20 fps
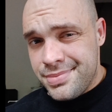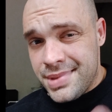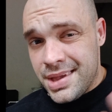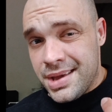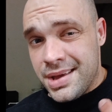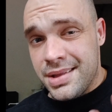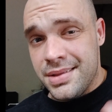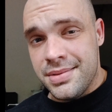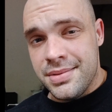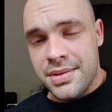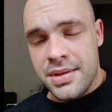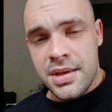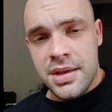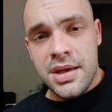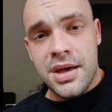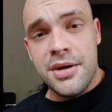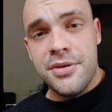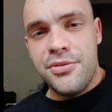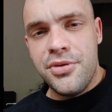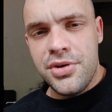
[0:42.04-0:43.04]
taken
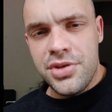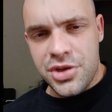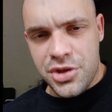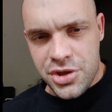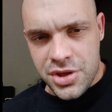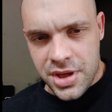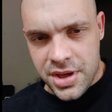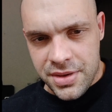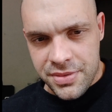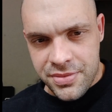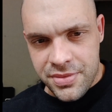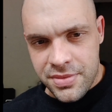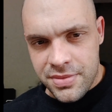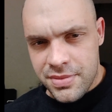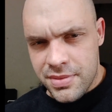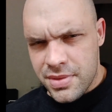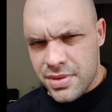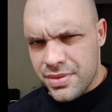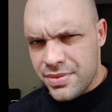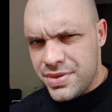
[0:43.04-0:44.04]
a further shave.
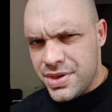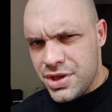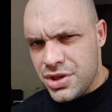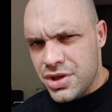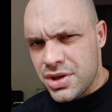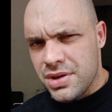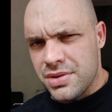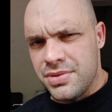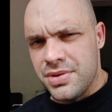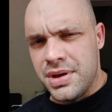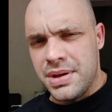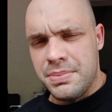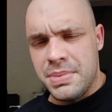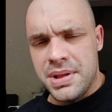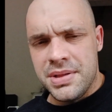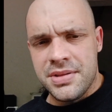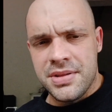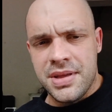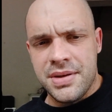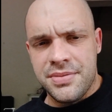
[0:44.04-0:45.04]
And obviously shout out to Hip
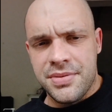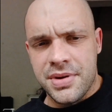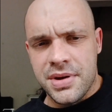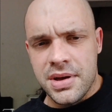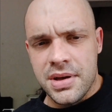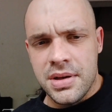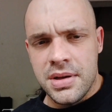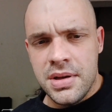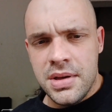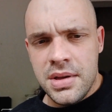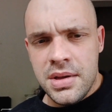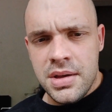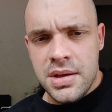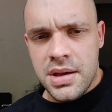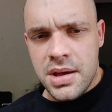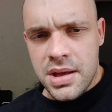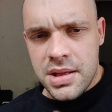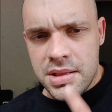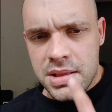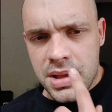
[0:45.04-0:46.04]
South Africa,
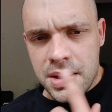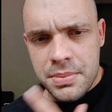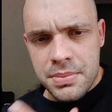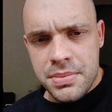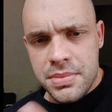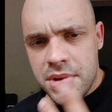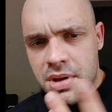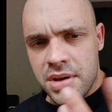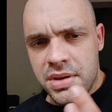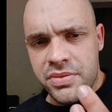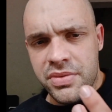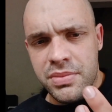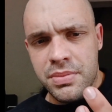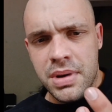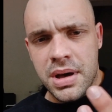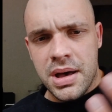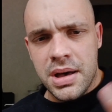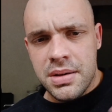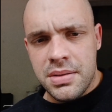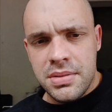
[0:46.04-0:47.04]
and even
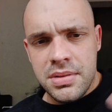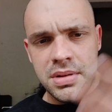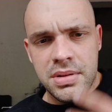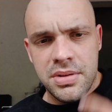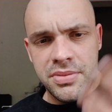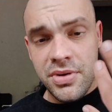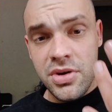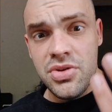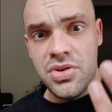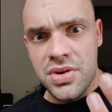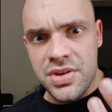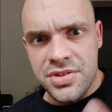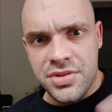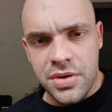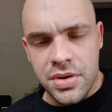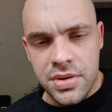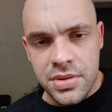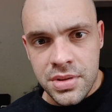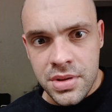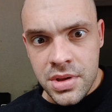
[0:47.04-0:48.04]
my facial is
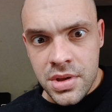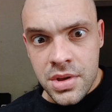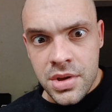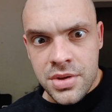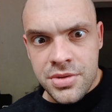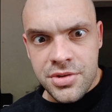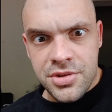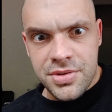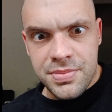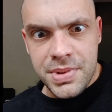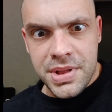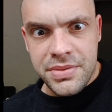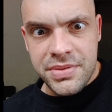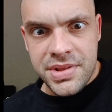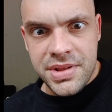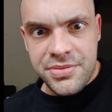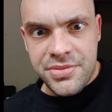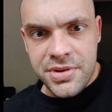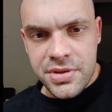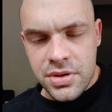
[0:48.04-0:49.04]
gone. So it's a bit of a
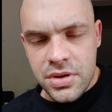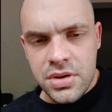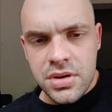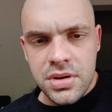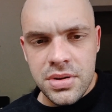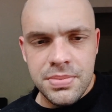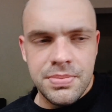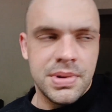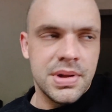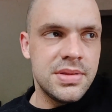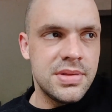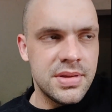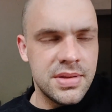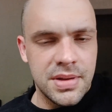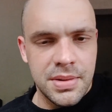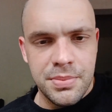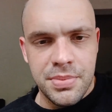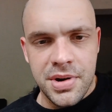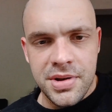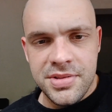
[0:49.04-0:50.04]
different look, but
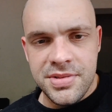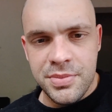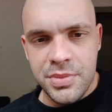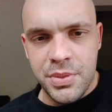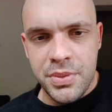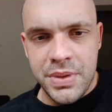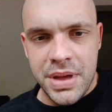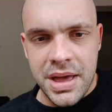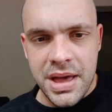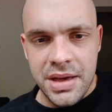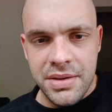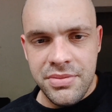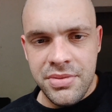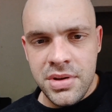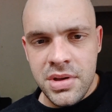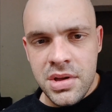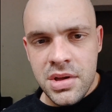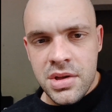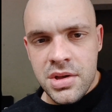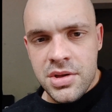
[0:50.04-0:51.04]
embracing what we have.
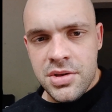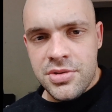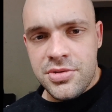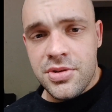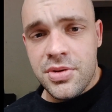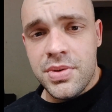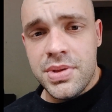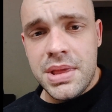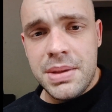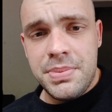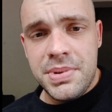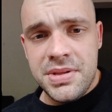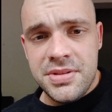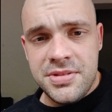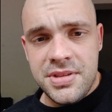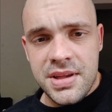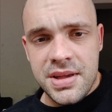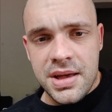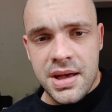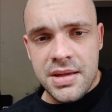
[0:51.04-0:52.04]
So with that being
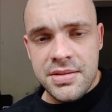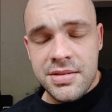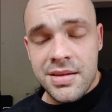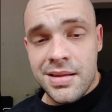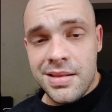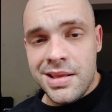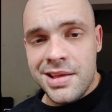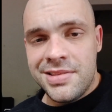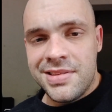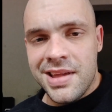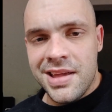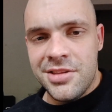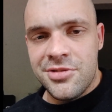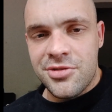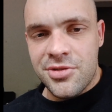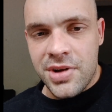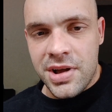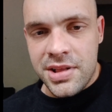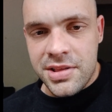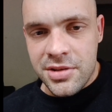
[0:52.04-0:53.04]
said, guys, let's get
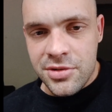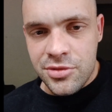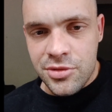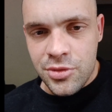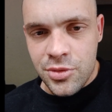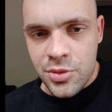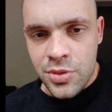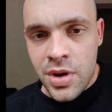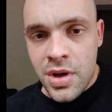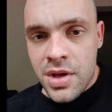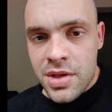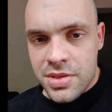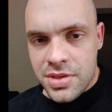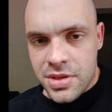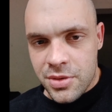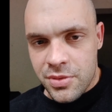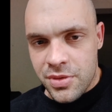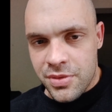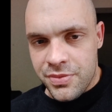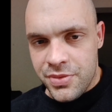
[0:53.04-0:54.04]
straight into the
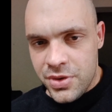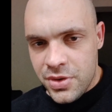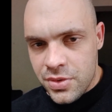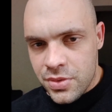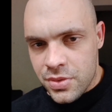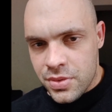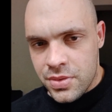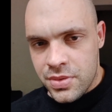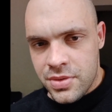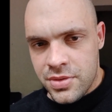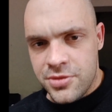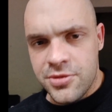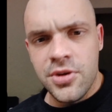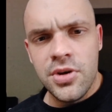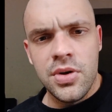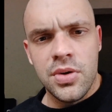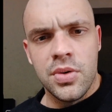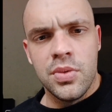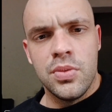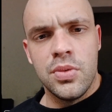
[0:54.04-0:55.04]
review.
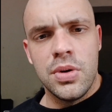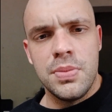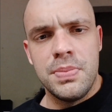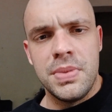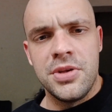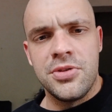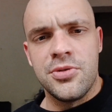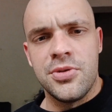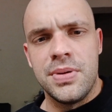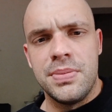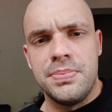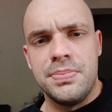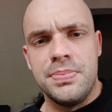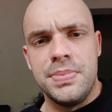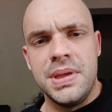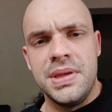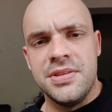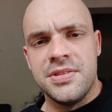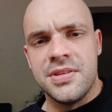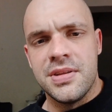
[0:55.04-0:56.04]
So what makes Red
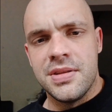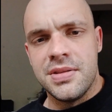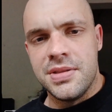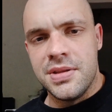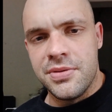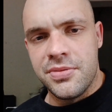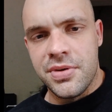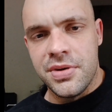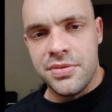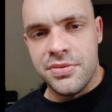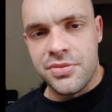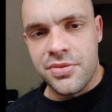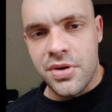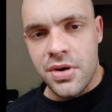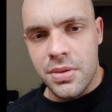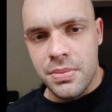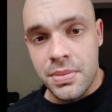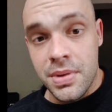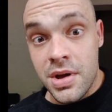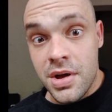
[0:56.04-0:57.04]
Beast different
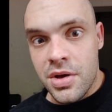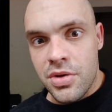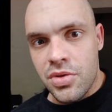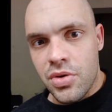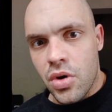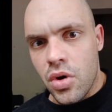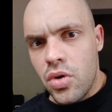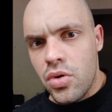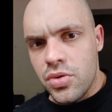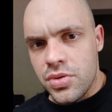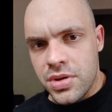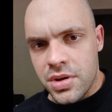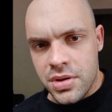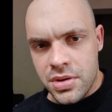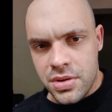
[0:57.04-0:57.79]
from the old